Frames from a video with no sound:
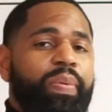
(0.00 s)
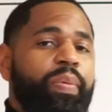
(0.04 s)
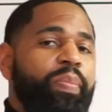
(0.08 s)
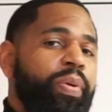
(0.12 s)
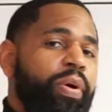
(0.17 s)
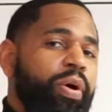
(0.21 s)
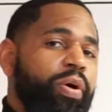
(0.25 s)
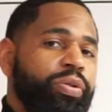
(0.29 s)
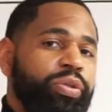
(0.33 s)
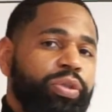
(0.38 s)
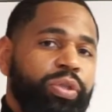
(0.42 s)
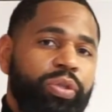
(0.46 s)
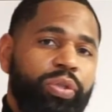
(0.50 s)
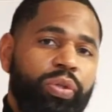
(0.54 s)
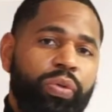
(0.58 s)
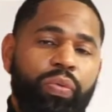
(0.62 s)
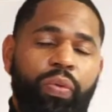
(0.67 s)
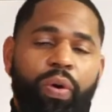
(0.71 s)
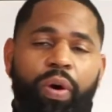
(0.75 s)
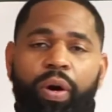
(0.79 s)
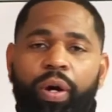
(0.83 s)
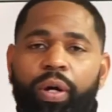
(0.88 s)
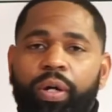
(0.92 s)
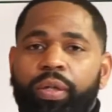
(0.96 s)
of person you
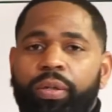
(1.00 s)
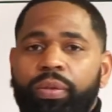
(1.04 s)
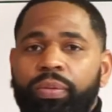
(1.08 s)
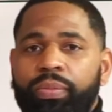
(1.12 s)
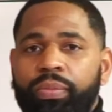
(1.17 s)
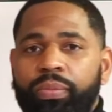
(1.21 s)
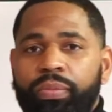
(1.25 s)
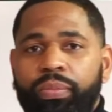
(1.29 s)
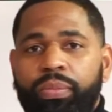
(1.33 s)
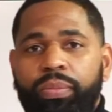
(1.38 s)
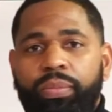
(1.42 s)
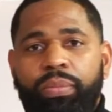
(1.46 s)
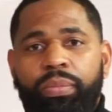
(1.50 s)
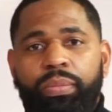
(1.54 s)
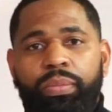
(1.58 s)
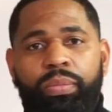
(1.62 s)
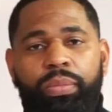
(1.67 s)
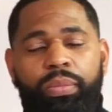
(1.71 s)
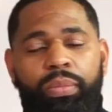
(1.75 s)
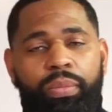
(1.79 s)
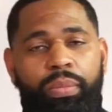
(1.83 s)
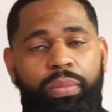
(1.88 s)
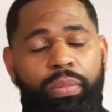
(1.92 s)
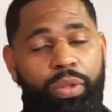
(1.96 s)
are.
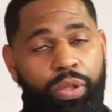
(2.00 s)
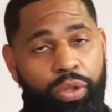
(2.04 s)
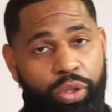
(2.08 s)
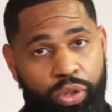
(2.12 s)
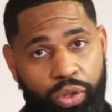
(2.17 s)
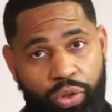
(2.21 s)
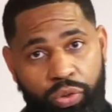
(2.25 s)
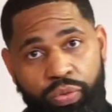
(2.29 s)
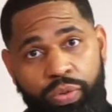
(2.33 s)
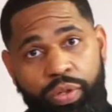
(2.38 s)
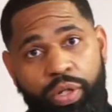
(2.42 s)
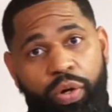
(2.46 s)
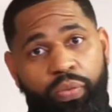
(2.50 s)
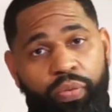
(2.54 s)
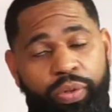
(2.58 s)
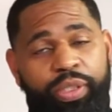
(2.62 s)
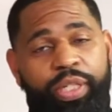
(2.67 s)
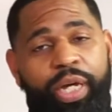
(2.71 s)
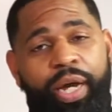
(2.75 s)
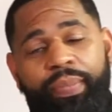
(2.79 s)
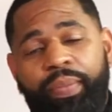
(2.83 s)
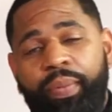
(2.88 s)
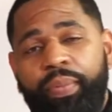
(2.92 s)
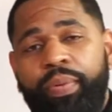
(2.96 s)
You know what
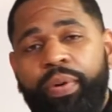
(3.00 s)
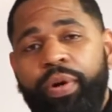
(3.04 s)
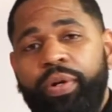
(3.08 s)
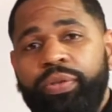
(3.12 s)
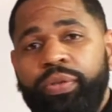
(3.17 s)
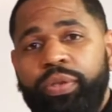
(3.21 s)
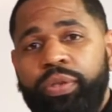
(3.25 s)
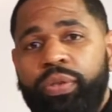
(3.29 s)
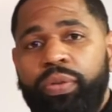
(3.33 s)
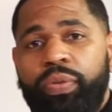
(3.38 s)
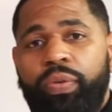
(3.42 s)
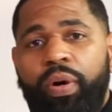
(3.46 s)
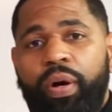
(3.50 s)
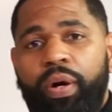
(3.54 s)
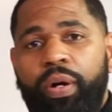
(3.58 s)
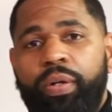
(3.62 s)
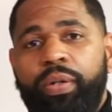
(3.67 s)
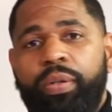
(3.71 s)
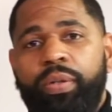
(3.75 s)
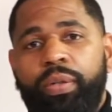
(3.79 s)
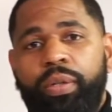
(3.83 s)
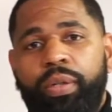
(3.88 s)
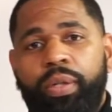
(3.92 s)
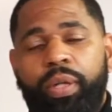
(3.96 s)
type of person you are,
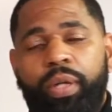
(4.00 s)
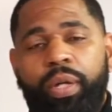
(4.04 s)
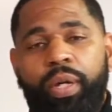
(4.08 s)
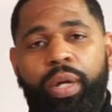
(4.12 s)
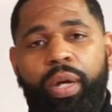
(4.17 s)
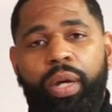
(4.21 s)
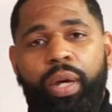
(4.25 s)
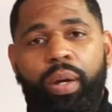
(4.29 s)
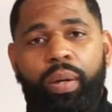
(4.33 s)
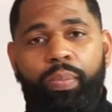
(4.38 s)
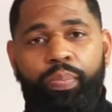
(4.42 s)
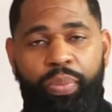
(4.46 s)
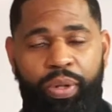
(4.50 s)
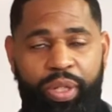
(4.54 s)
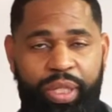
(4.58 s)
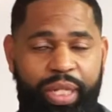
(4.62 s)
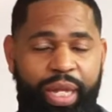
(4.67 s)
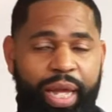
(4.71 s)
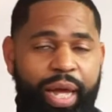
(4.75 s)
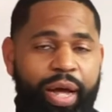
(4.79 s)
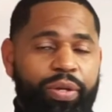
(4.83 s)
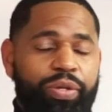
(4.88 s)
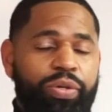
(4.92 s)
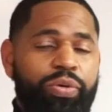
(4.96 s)
but
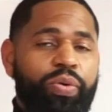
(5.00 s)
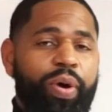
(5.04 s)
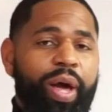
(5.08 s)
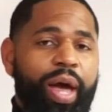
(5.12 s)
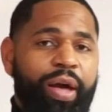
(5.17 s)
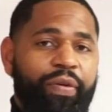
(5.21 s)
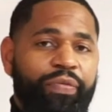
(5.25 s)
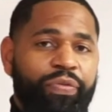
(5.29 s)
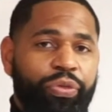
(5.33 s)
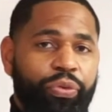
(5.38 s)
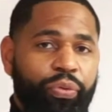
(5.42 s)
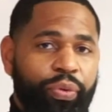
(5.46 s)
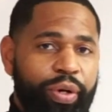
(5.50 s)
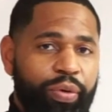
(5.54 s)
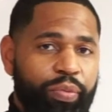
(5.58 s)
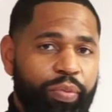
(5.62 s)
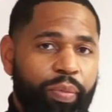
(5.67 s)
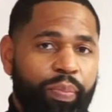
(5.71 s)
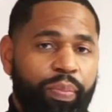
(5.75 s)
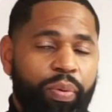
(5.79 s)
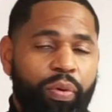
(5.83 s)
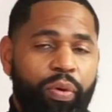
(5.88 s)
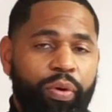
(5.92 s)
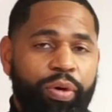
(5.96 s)
now you have three
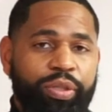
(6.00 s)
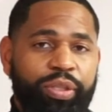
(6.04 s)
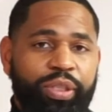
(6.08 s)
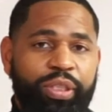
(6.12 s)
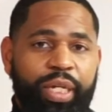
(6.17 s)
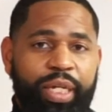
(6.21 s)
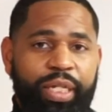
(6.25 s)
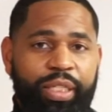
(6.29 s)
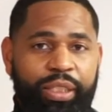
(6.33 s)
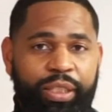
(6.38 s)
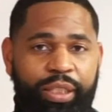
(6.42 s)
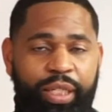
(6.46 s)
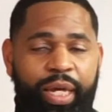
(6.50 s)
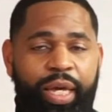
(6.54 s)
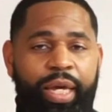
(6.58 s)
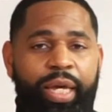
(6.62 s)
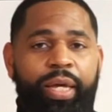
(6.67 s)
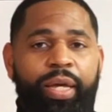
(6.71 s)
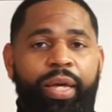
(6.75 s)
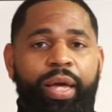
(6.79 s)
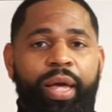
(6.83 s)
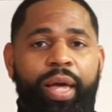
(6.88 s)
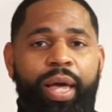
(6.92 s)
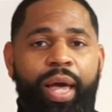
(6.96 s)
reports that
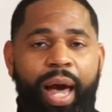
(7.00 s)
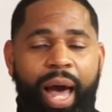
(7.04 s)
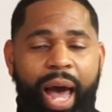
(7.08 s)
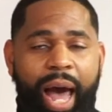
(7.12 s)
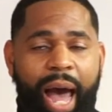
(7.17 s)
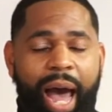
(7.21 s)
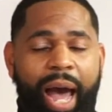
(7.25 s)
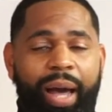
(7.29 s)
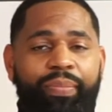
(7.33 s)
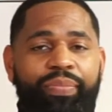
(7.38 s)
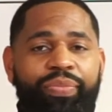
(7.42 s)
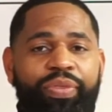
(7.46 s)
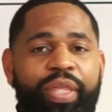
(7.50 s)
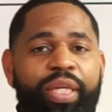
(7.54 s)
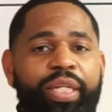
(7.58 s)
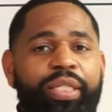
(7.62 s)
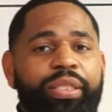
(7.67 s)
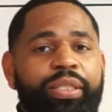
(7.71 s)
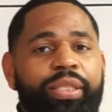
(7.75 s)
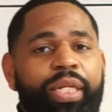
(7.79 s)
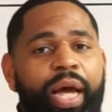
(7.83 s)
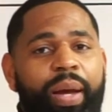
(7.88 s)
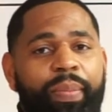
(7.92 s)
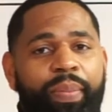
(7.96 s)
say, I'm this
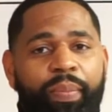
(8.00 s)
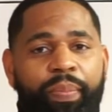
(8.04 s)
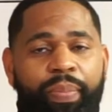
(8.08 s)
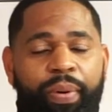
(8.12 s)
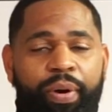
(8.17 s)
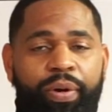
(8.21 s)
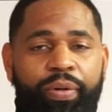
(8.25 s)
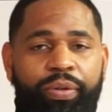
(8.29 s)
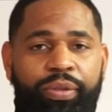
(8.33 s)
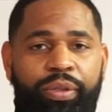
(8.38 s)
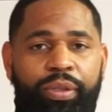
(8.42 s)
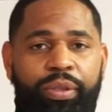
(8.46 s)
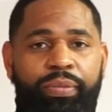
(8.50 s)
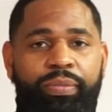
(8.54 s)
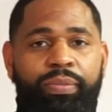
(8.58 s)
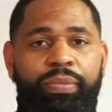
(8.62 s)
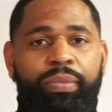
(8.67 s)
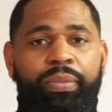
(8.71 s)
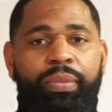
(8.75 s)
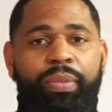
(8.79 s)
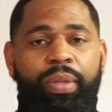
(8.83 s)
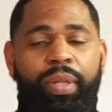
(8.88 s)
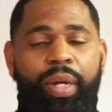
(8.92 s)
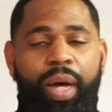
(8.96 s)
type of person.
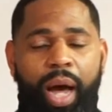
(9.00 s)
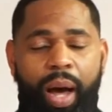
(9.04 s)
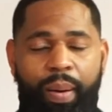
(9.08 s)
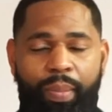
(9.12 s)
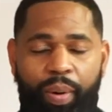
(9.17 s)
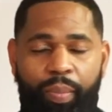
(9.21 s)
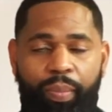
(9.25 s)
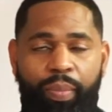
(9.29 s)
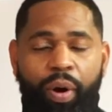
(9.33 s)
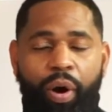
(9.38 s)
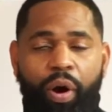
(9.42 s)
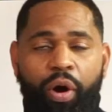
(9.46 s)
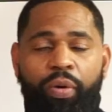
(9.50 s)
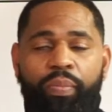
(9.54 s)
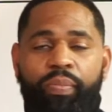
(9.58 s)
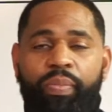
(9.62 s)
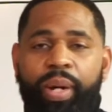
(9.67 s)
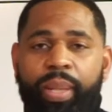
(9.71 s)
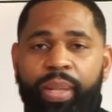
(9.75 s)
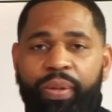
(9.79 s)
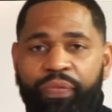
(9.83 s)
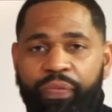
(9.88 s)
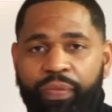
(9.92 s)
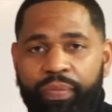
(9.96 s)
I'm going to borrow
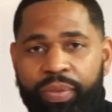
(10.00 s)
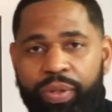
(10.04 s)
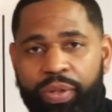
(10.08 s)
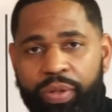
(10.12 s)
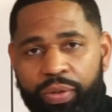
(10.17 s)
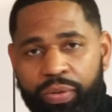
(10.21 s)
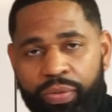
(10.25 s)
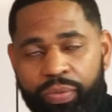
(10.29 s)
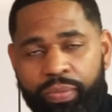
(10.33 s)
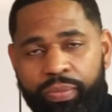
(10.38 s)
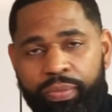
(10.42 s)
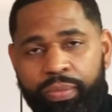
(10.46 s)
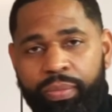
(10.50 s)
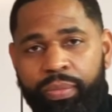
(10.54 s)
money from you,